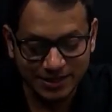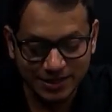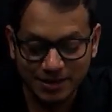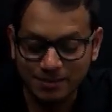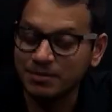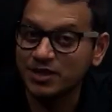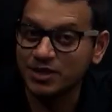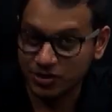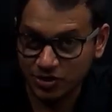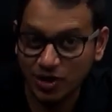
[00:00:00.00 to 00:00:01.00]
but it is
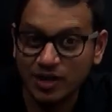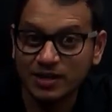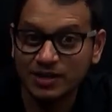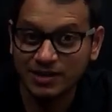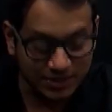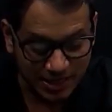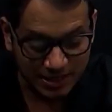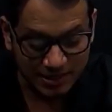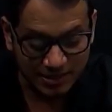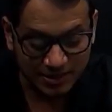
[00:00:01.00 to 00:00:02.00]
not a Chinese
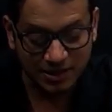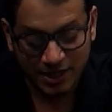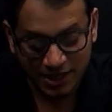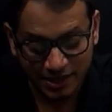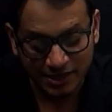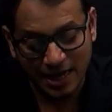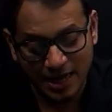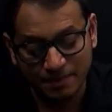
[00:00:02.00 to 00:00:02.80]
name. Thin Dam.